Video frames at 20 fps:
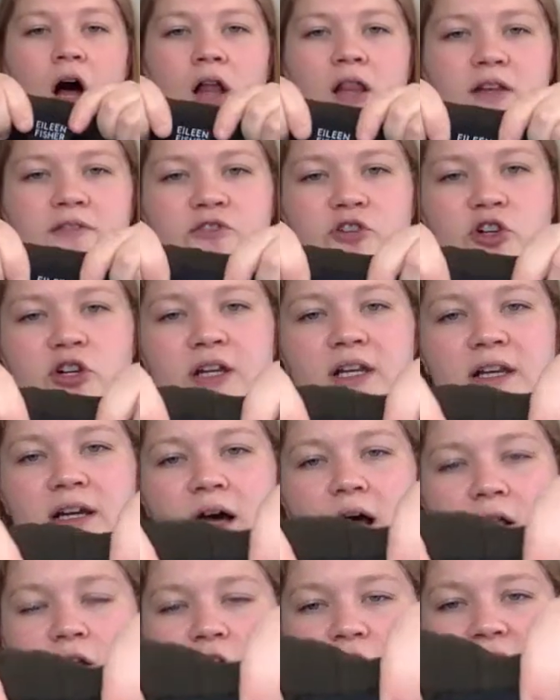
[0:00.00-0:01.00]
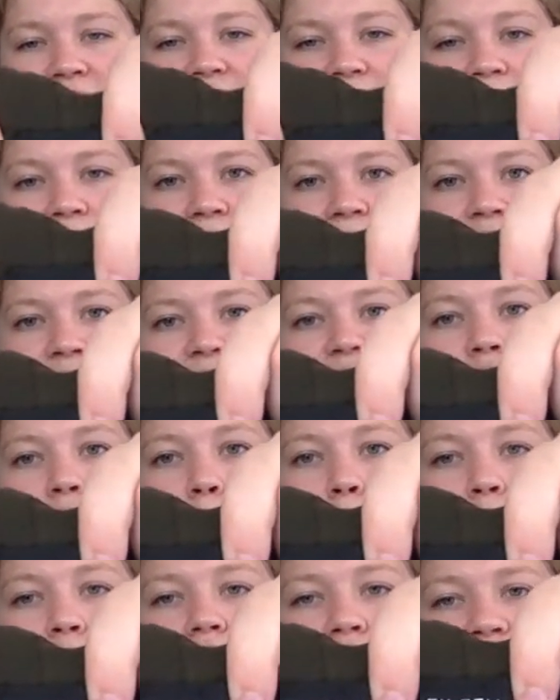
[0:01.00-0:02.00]
olive green color, and this is the
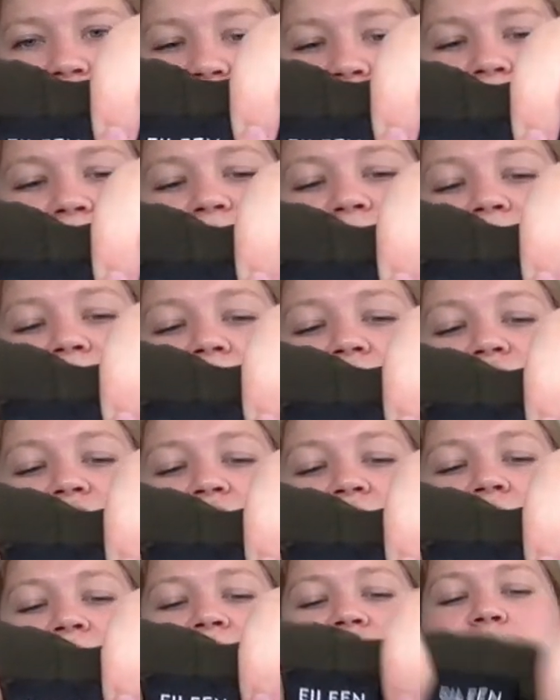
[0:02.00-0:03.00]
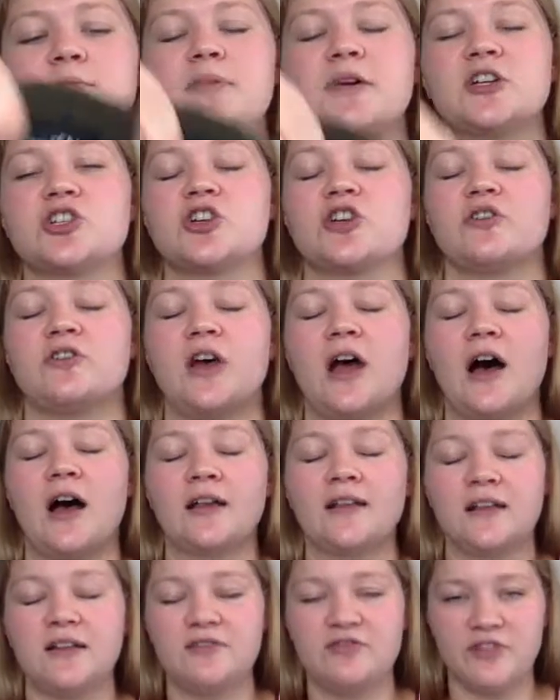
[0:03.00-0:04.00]
older tag style for Eileen, Fish
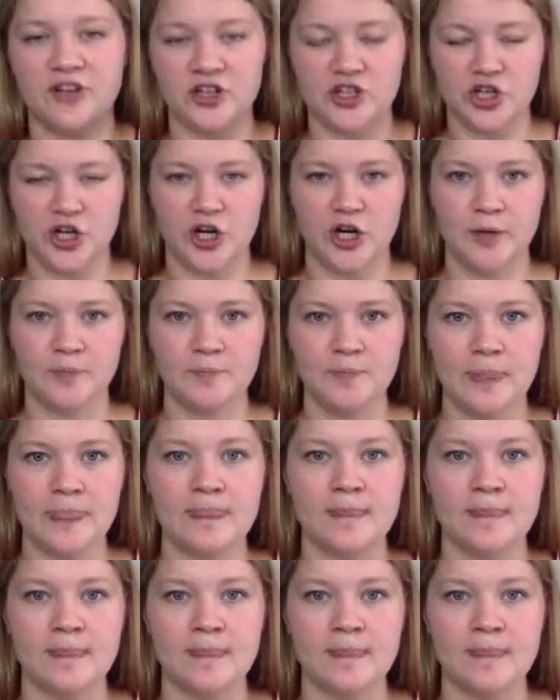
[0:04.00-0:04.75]
Eileen Fisher.